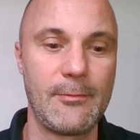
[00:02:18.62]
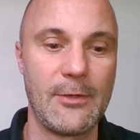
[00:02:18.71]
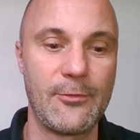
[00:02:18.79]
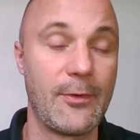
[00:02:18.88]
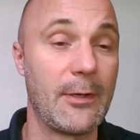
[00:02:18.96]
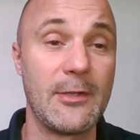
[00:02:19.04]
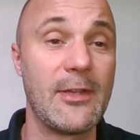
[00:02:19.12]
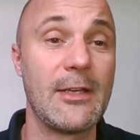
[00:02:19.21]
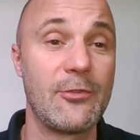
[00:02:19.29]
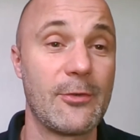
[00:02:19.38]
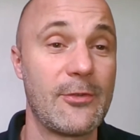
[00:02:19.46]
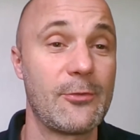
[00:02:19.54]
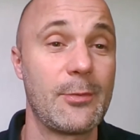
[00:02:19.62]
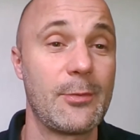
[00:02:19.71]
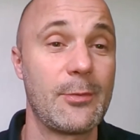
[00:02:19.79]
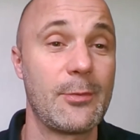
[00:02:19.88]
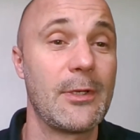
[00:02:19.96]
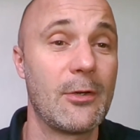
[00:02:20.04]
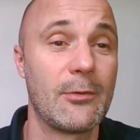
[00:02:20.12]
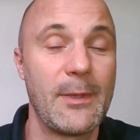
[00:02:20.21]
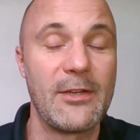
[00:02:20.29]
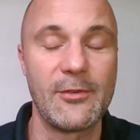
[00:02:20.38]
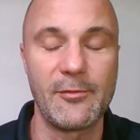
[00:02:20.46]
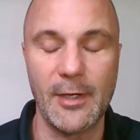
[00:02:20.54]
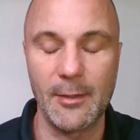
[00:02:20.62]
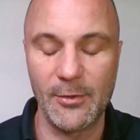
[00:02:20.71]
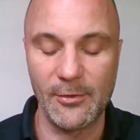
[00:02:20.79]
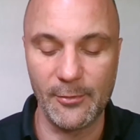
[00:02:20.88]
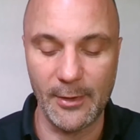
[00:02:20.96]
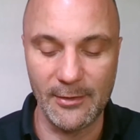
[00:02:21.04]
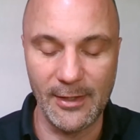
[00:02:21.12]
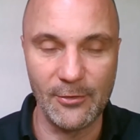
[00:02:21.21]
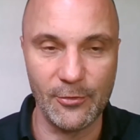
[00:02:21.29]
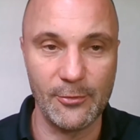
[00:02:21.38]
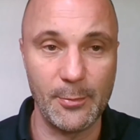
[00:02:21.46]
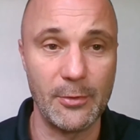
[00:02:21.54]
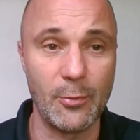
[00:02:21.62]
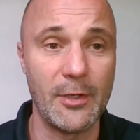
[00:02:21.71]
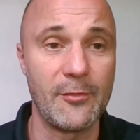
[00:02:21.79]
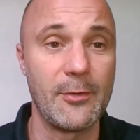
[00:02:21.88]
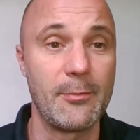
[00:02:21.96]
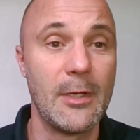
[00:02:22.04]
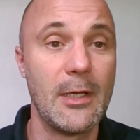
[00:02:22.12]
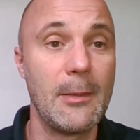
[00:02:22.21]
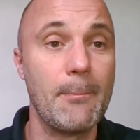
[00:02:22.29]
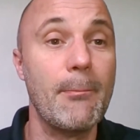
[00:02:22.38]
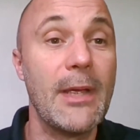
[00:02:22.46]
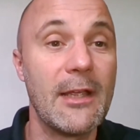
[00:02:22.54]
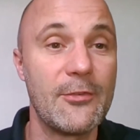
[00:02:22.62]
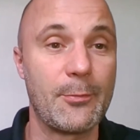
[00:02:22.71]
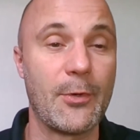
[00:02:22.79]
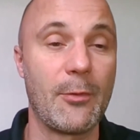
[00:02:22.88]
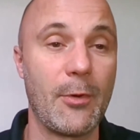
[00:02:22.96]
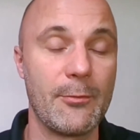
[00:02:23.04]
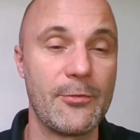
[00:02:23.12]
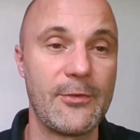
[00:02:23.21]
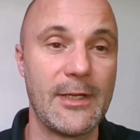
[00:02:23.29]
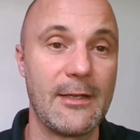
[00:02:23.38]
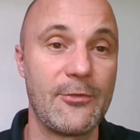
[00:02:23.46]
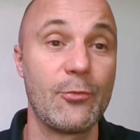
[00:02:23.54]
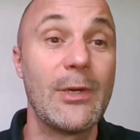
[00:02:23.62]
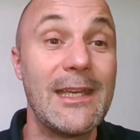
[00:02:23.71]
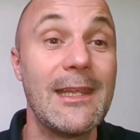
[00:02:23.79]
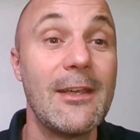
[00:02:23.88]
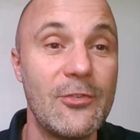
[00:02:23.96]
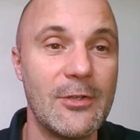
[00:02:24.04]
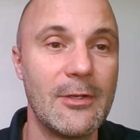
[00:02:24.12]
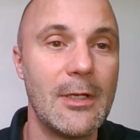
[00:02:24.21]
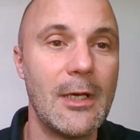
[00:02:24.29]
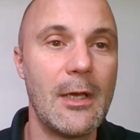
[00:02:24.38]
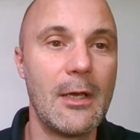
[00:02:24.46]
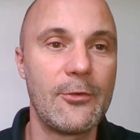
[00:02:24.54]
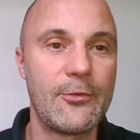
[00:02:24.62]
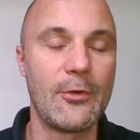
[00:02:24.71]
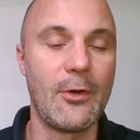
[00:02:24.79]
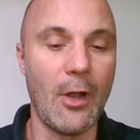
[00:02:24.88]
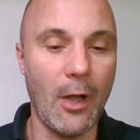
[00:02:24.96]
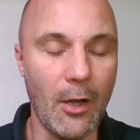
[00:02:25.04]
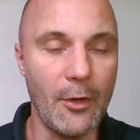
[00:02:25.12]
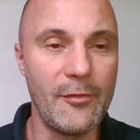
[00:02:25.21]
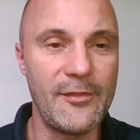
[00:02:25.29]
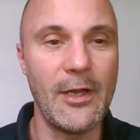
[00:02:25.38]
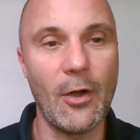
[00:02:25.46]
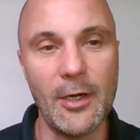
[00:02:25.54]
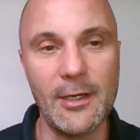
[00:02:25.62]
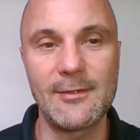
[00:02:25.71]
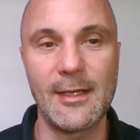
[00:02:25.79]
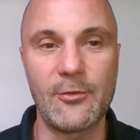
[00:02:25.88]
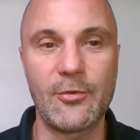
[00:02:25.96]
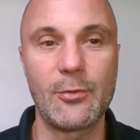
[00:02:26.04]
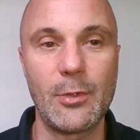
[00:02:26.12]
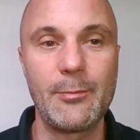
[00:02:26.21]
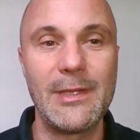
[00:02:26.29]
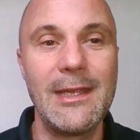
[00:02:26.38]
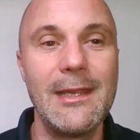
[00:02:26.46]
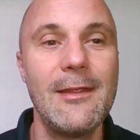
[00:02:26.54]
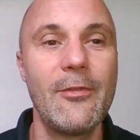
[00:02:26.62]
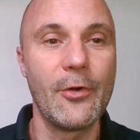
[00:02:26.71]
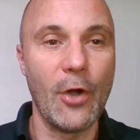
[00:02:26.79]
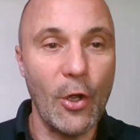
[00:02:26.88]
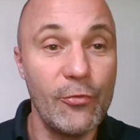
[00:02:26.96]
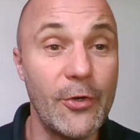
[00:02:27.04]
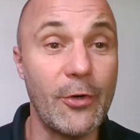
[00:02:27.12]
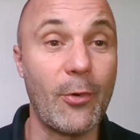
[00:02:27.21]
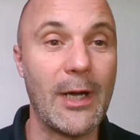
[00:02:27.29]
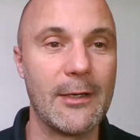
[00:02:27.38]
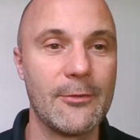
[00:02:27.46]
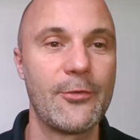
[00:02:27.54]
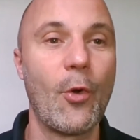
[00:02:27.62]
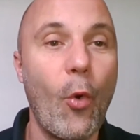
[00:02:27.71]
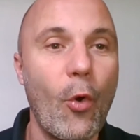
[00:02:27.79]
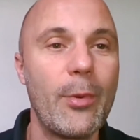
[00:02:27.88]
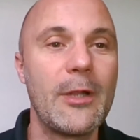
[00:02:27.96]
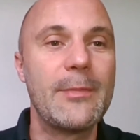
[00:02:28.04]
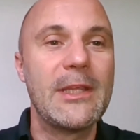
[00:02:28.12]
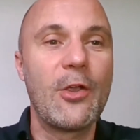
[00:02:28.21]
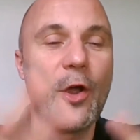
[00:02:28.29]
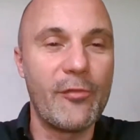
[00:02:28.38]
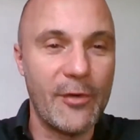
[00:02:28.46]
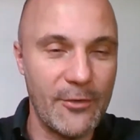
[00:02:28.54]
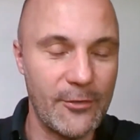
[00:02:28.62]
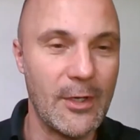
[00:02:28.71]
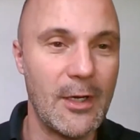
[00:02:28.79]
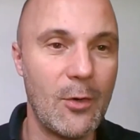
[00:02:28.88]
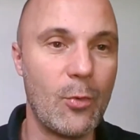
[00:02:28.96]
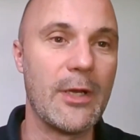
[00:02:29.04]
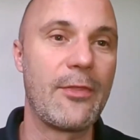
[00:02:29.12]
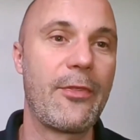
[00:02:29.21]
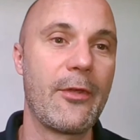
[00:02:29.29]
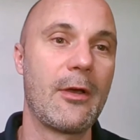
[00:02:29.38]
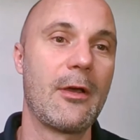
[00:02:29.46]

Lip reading: is very dangerous. We know the space environment is very dangerous, but one of the biggest problems is radiation. So a lot of the architecture will be either underground or will be covered with